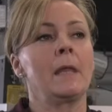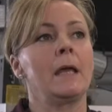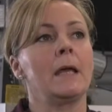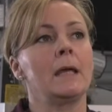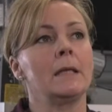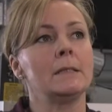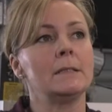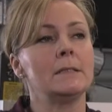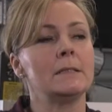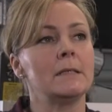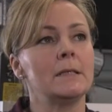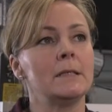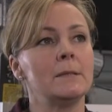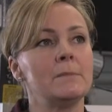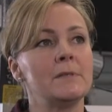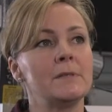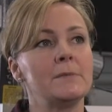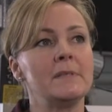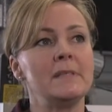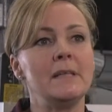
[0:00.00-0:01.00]
and
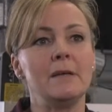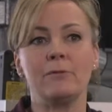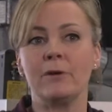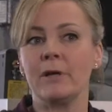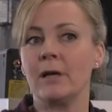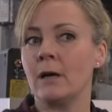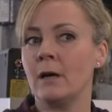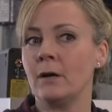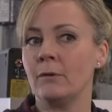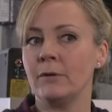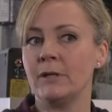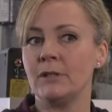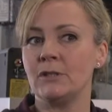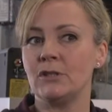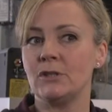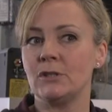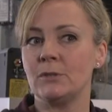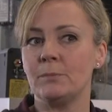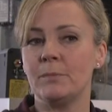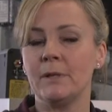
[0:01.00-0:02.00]
so it was never
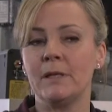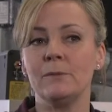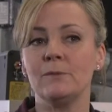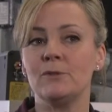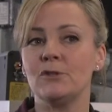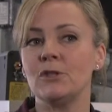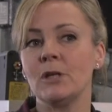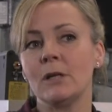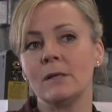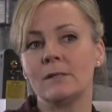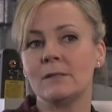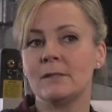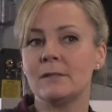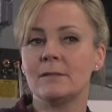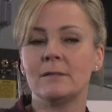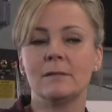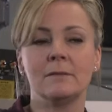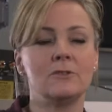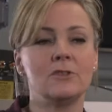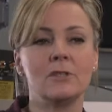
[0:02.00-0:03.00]
encouraged. But it was
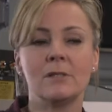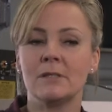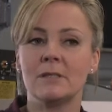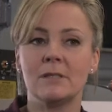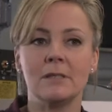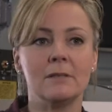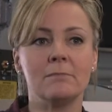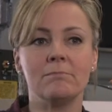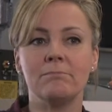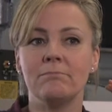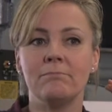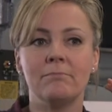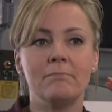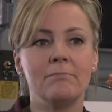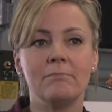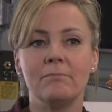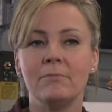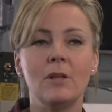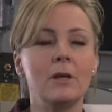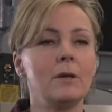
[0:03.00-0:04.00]
just a,
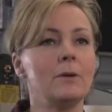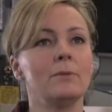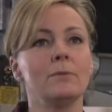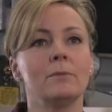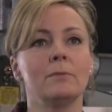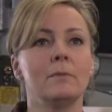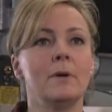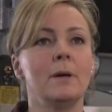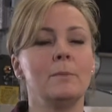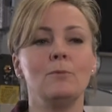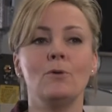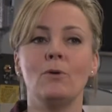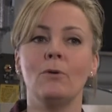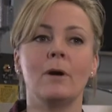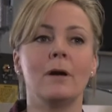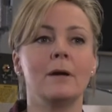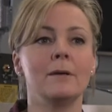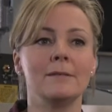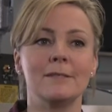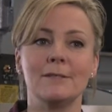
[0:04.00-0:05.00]
no, I'm
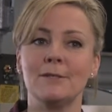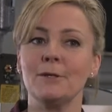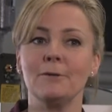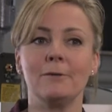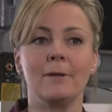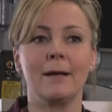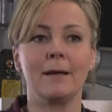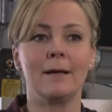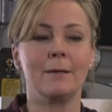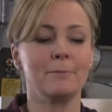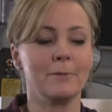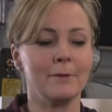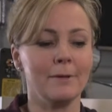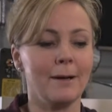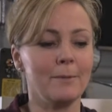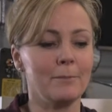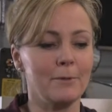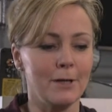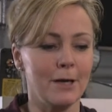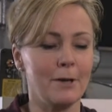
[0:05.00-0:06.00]
not going to do that.
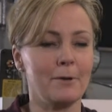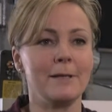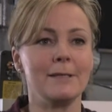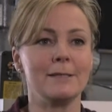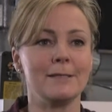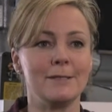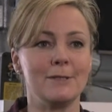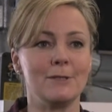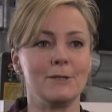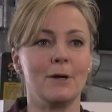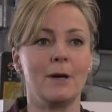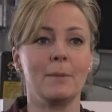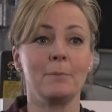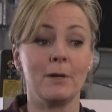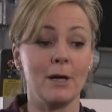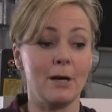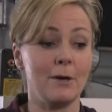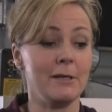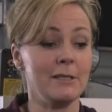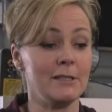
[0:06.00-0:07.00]
I'm going
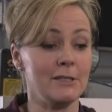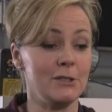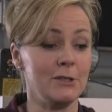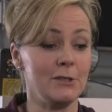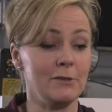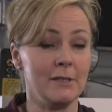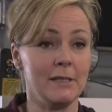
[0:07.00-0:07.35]
to do